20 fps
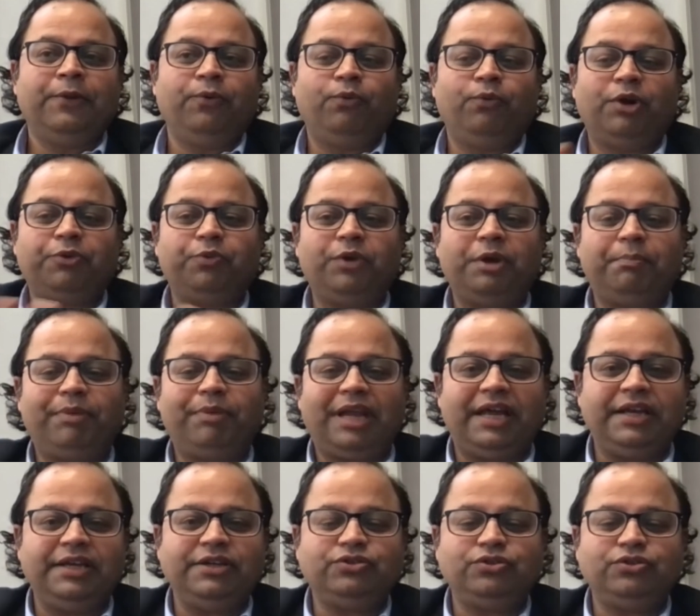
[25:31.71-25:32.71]
what we're
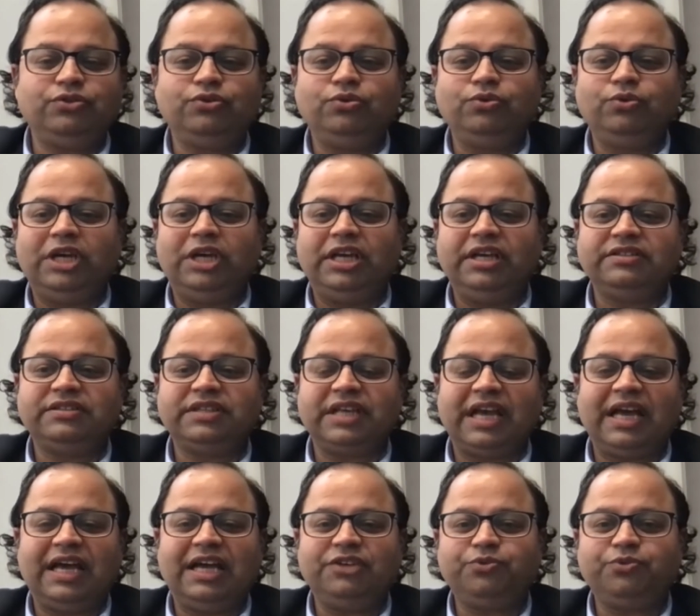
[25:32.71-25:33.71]
planning to do is
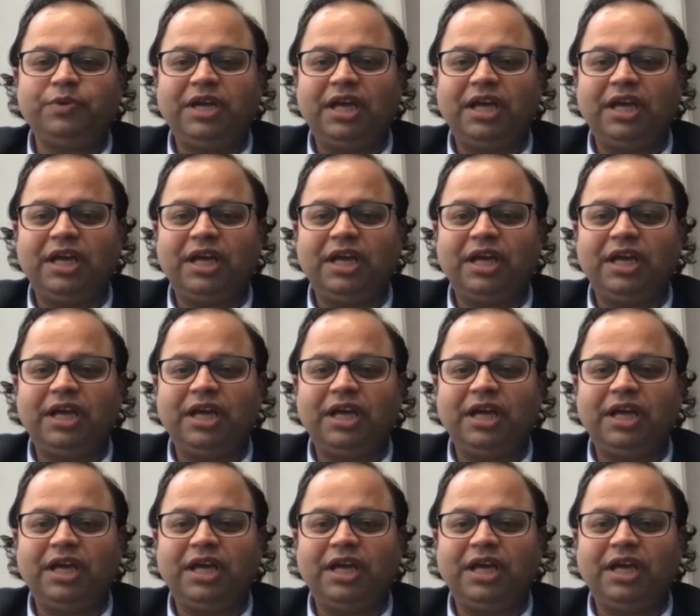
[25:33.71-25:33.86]
as we